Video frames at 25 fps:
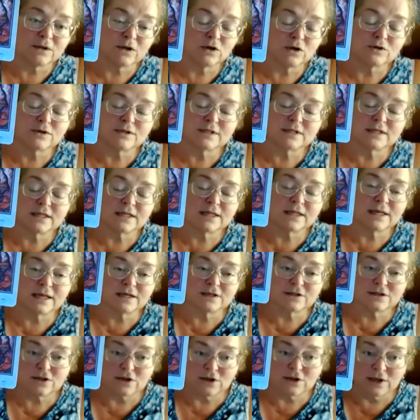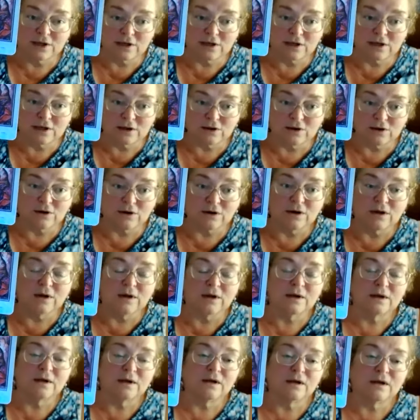You're seen as the healer,
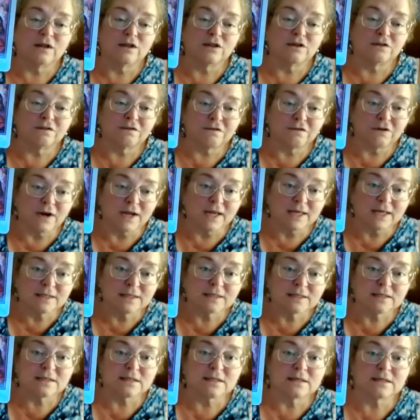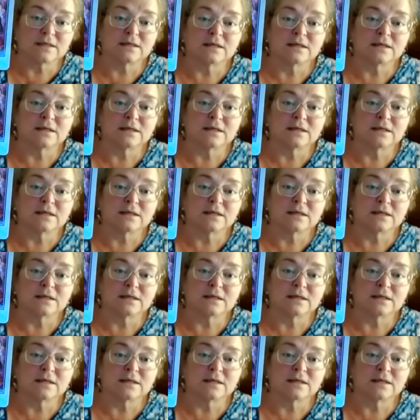the friend.